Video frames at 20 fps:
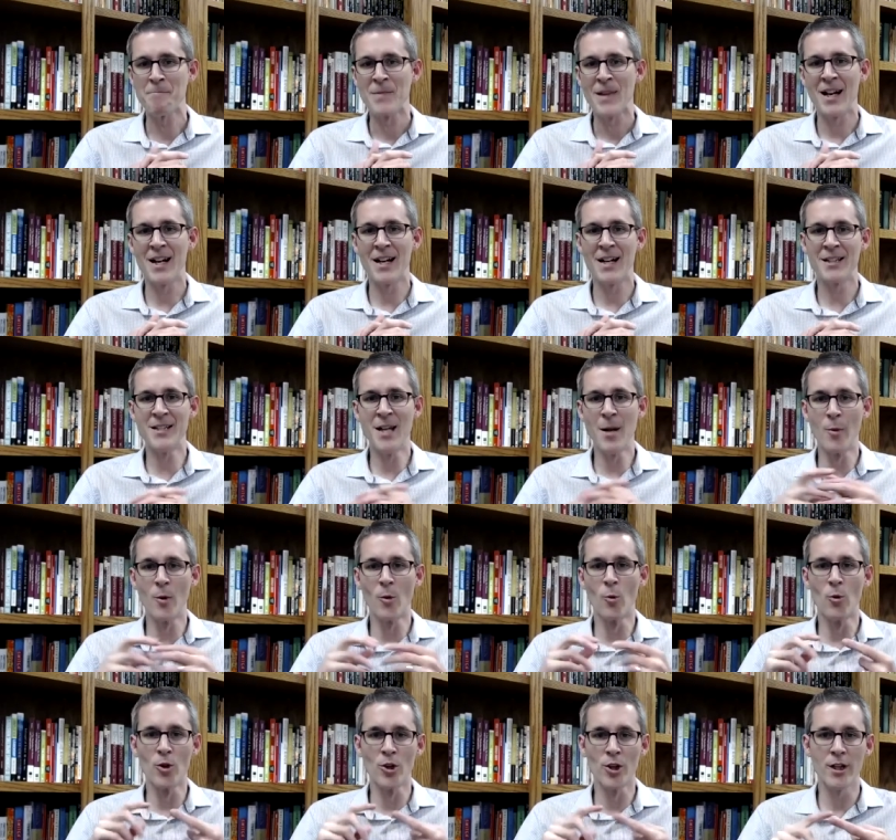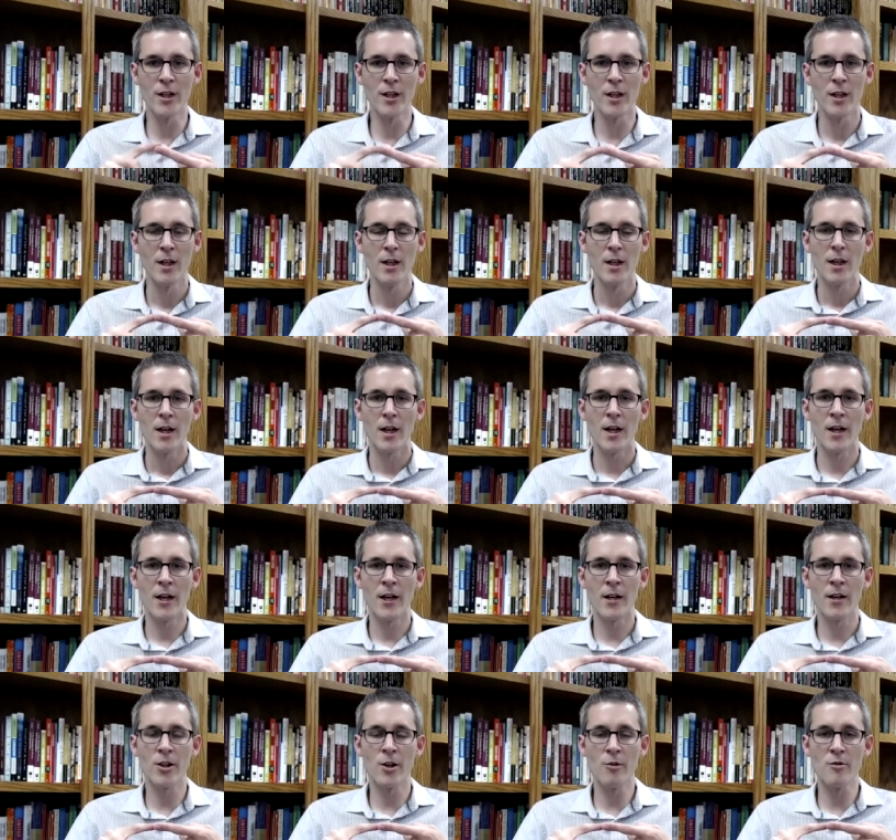Uh, number one, uh,
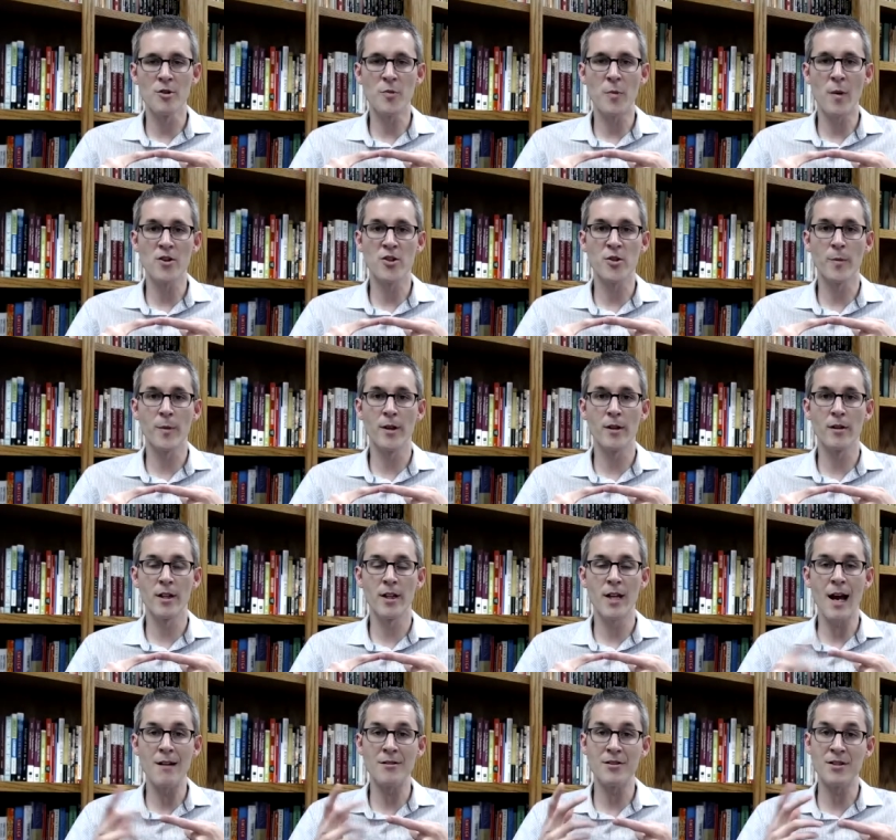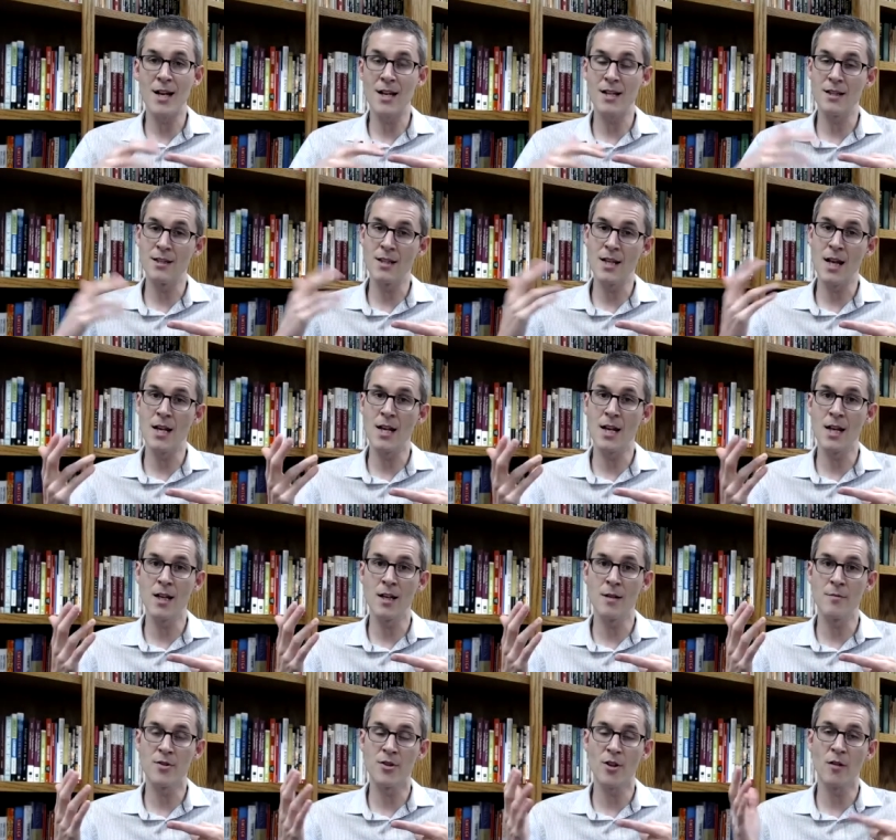your responsibility outside of the 9 a.m.
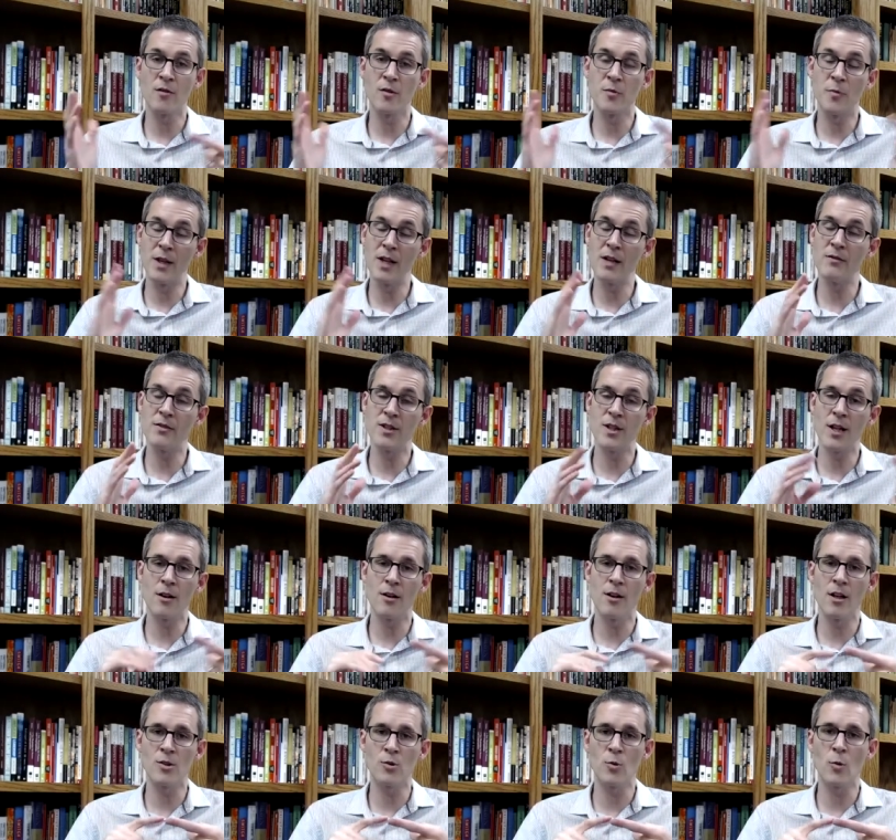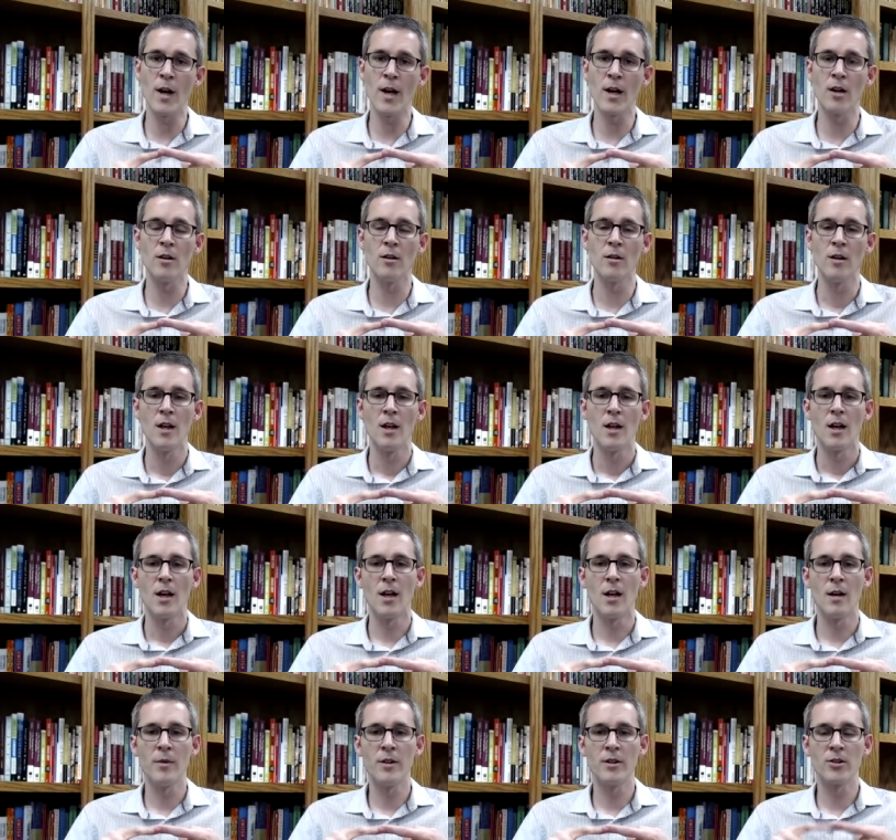service, but even there as well,
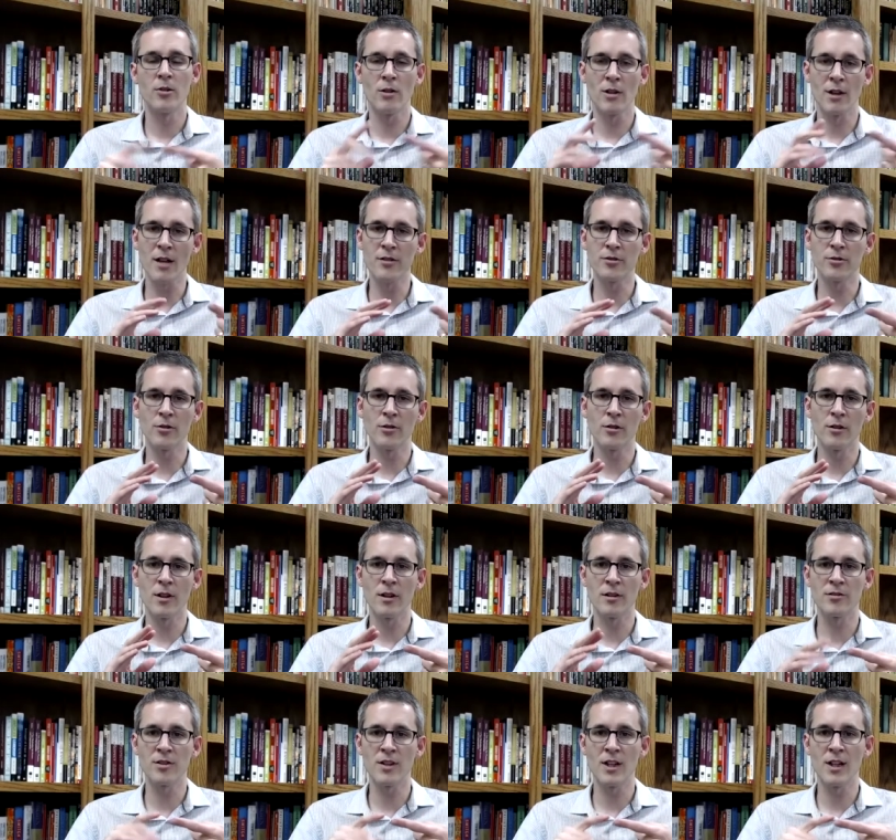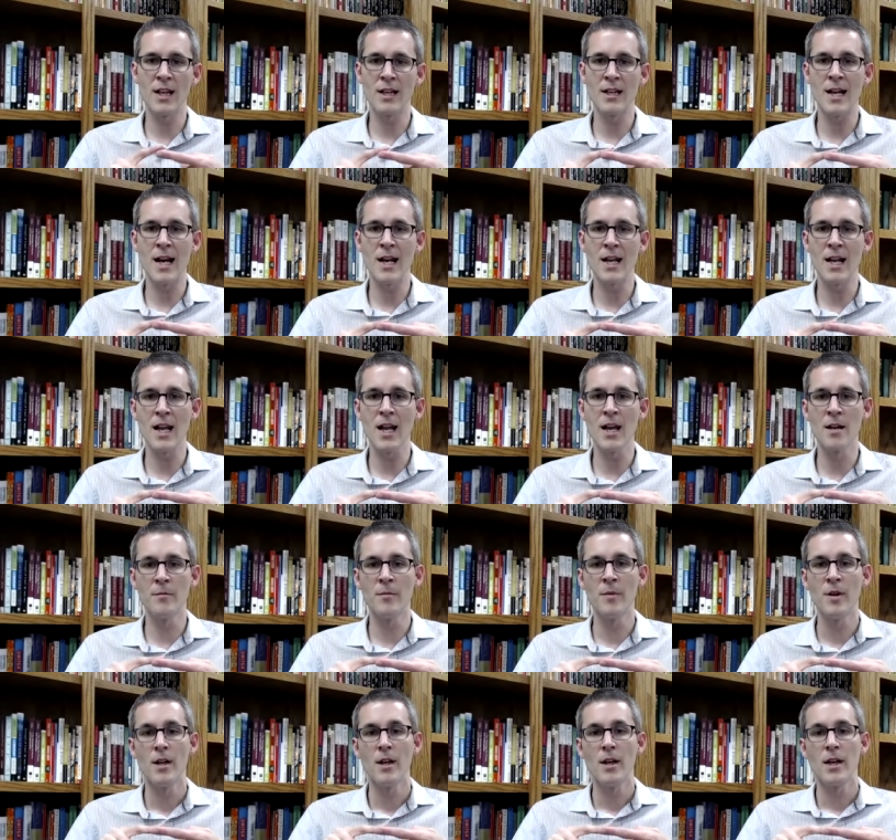uh, to a lesser extent at 9 a.m.,
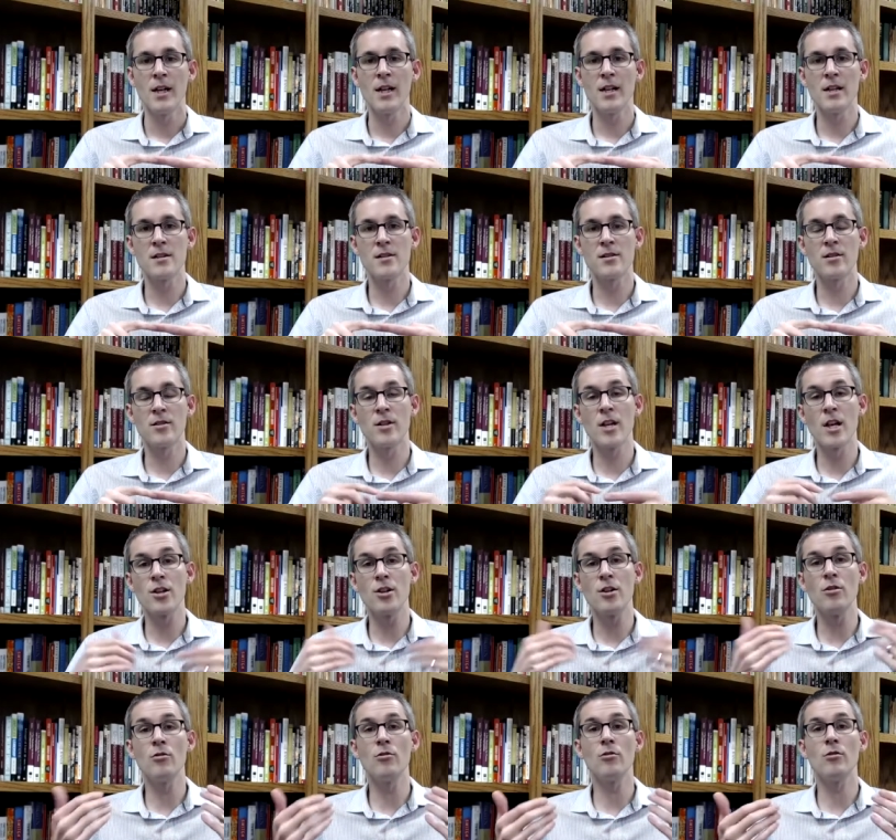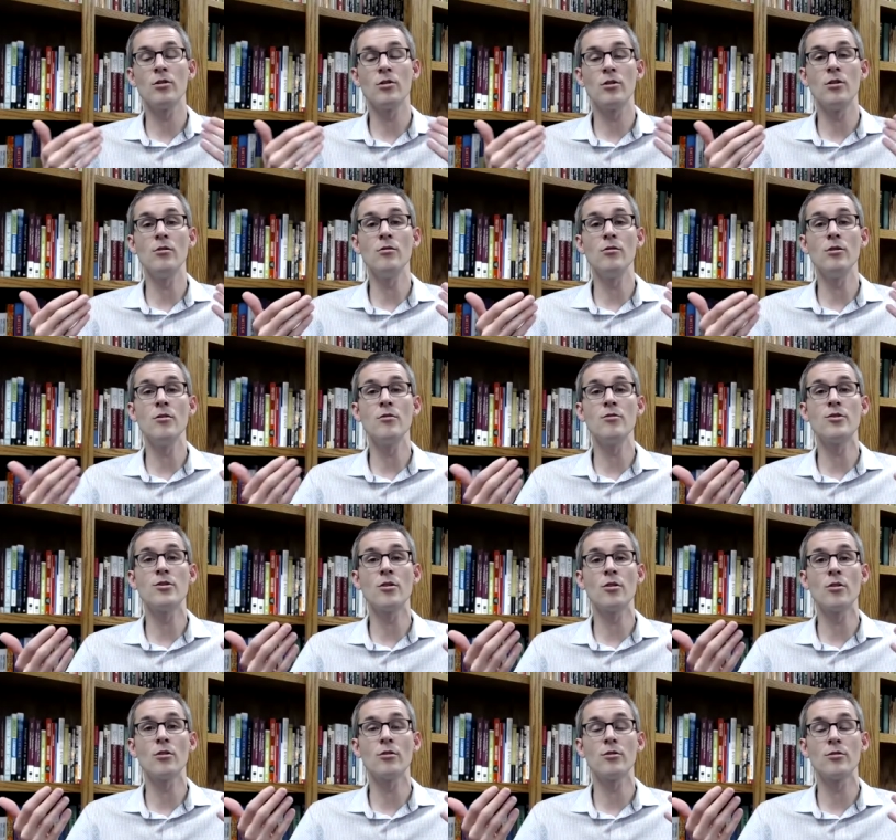is that you you use
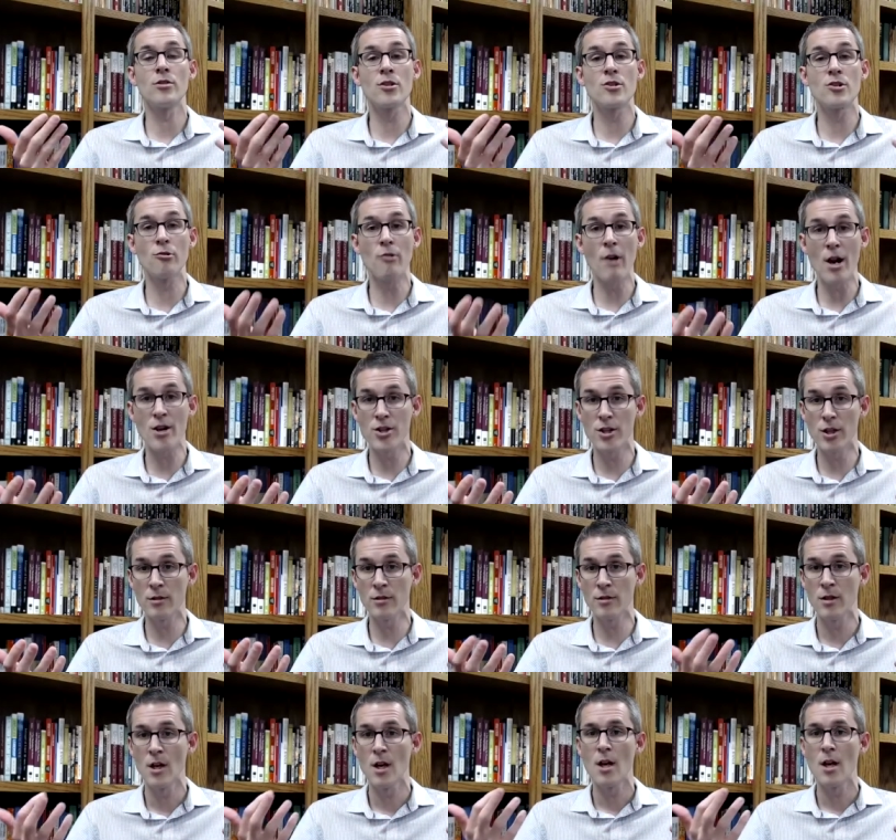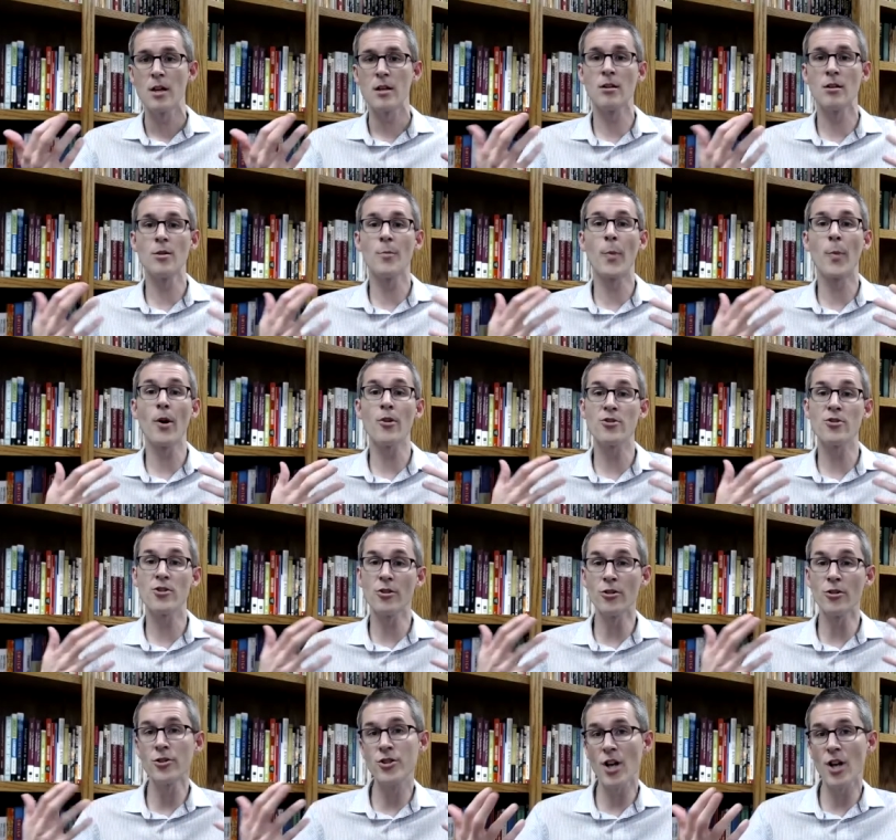your discretion, your
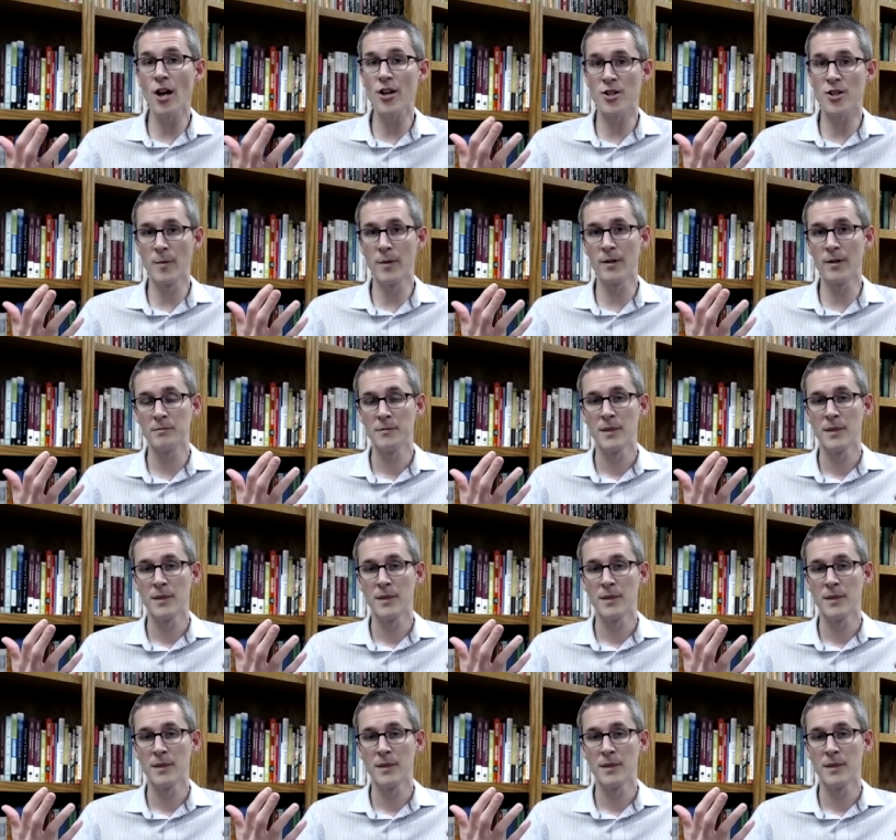personal judgment